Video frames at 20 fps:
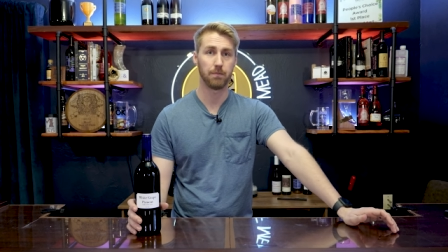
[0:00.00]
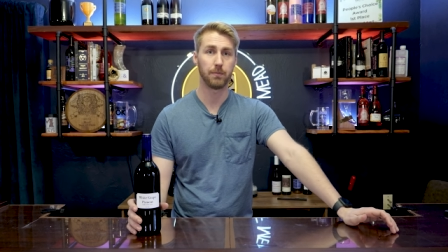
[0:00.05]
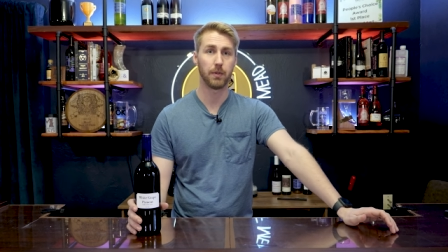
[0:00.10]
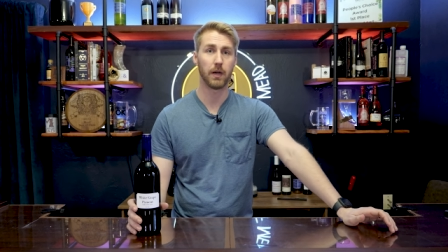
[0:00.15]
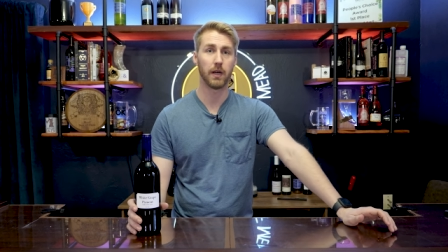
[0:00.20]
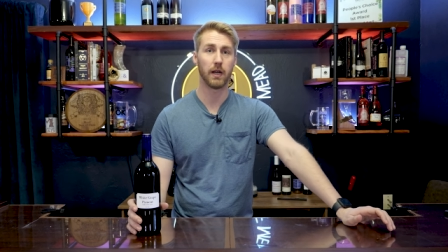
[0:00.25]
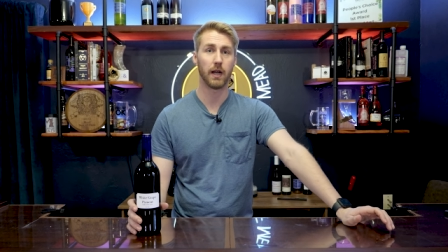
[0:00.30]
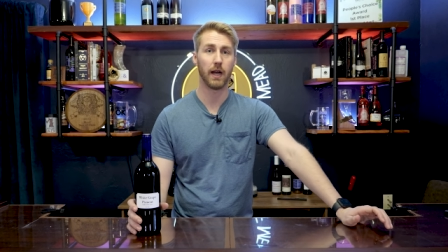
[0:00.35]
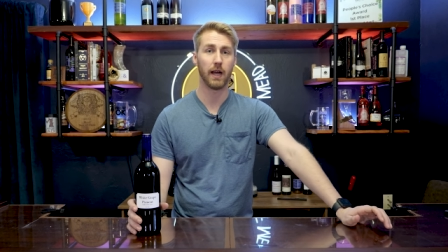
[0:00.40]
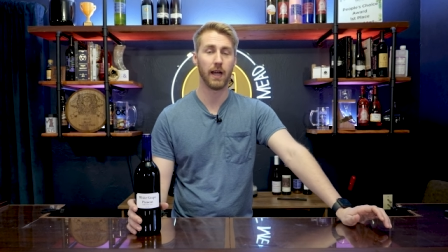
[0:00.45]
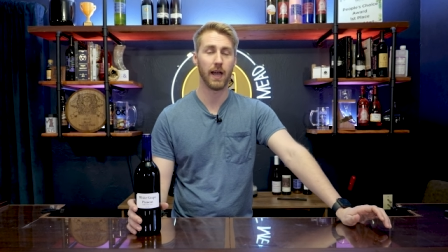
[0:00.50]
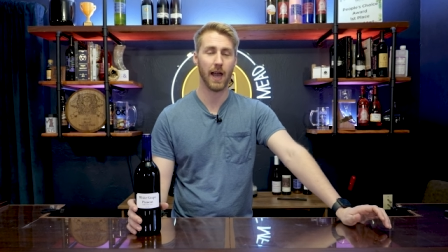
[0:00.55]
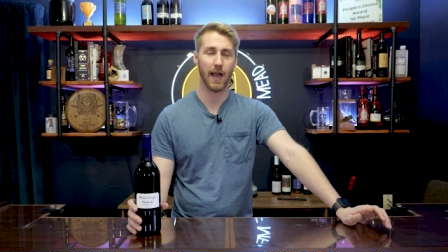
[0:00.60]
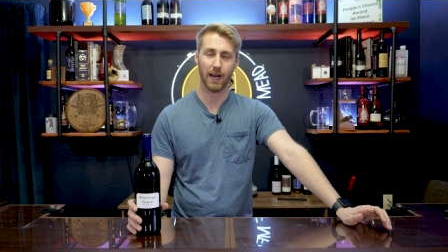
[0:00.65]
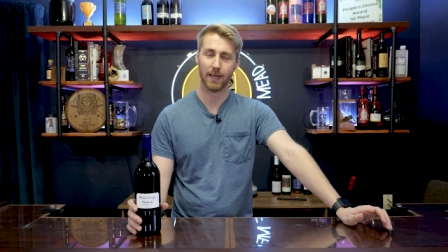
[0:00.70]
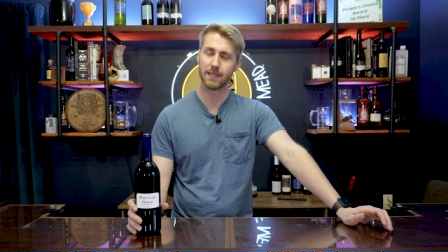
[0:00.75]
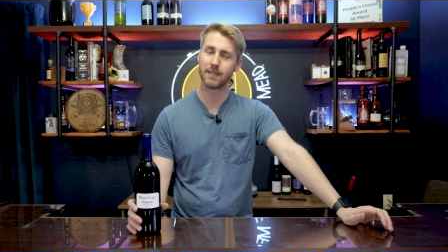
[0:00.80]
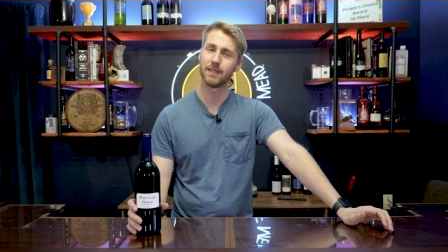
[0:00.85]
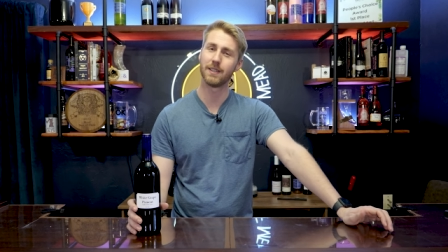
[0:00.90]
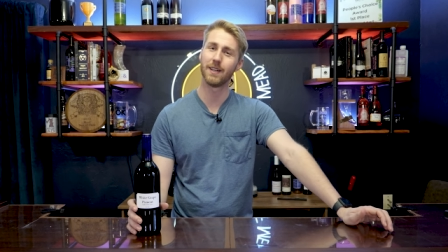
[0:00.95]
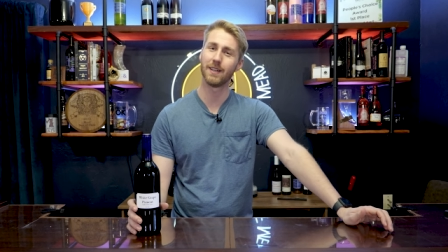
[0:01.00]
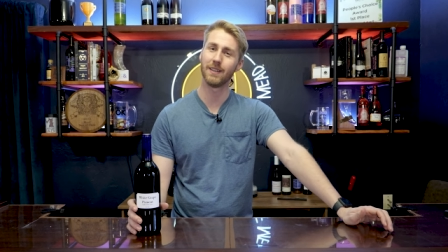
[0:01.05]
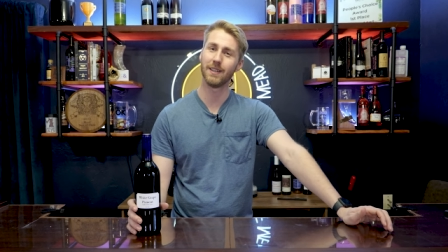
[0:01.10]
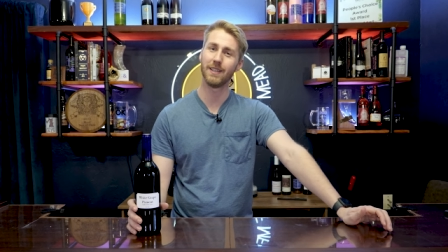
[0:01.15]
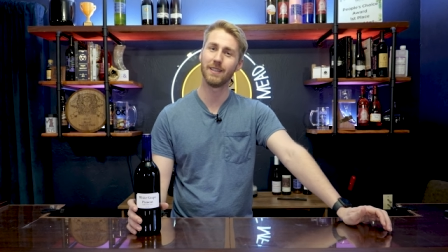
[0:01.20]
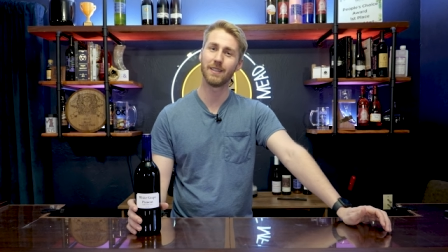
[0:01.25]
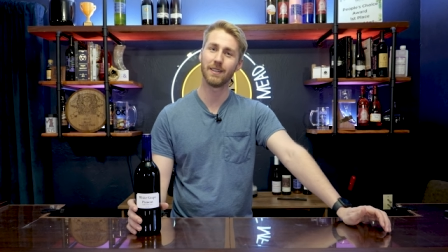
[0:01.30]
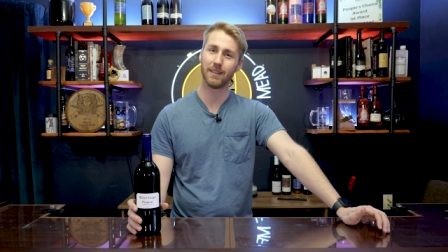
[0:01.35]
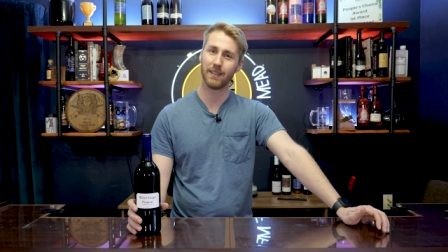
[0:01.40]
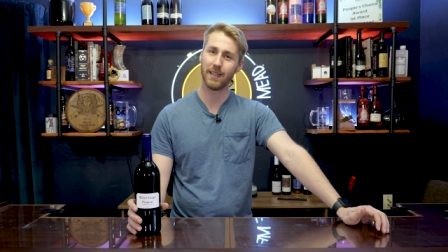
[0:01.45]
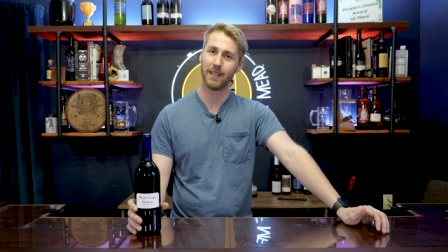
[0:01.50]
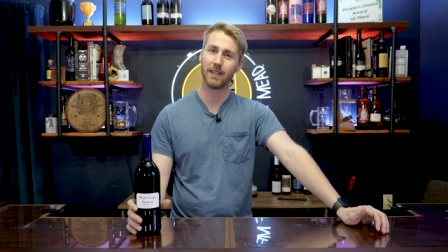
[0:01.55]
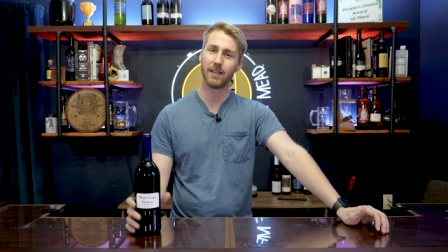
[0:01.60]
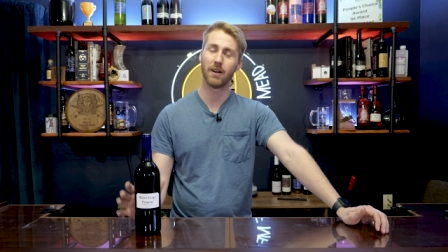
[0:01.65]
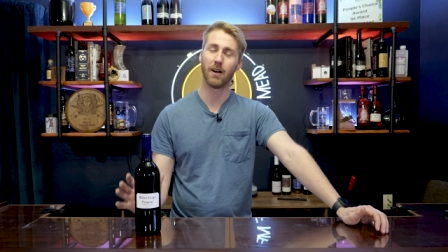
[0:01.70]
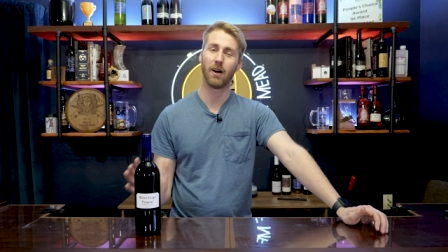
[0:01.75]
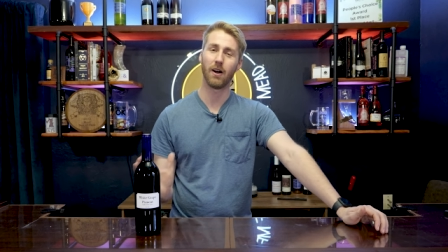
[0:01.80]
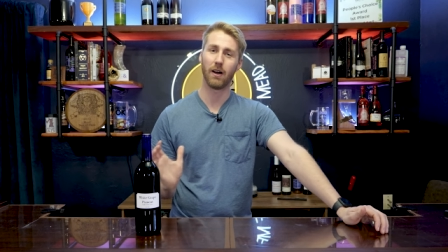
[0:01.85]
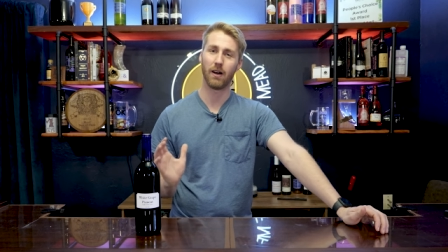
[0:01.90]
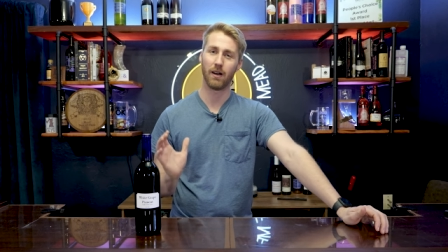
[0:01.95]
but I accidentally deleted
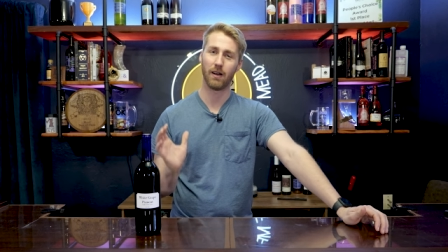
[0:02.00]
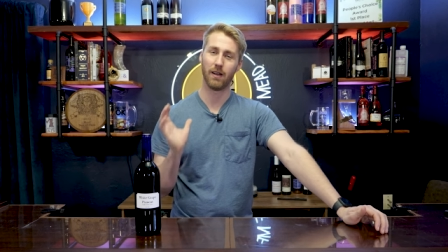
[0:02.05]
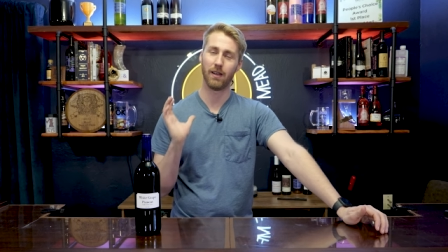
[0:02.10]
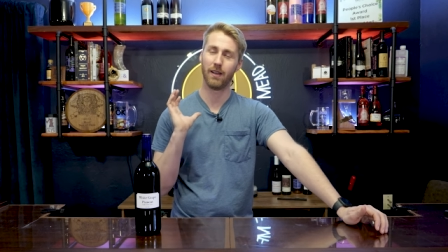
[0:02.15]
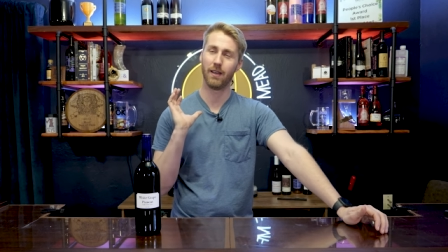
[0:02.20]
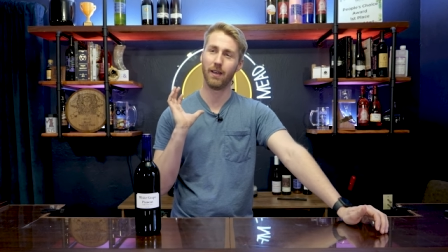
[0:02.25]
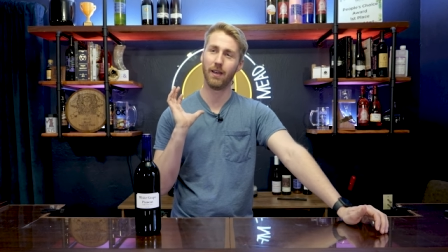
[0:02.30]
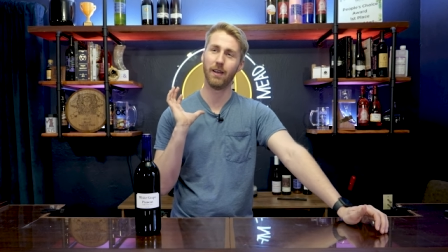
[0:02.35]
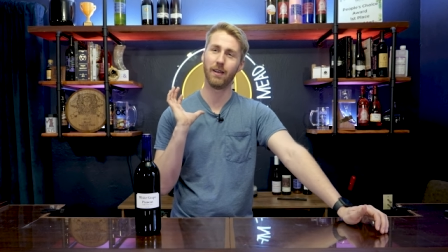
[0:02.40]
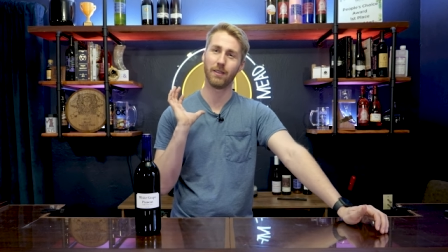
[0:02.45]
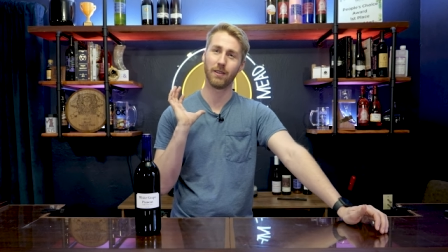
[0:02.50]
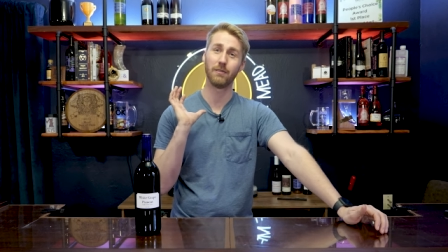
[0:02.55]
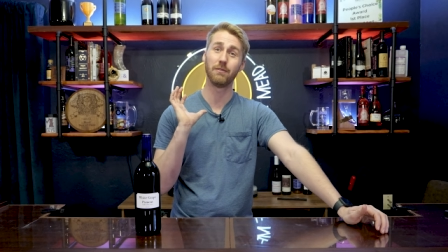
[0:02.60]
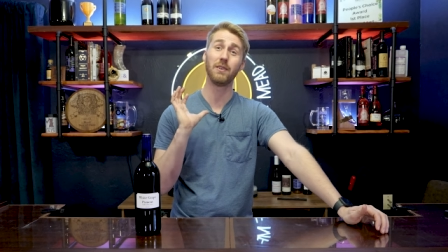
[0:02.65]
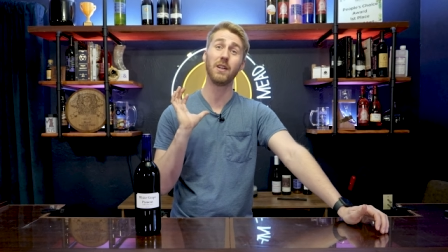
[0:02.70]
the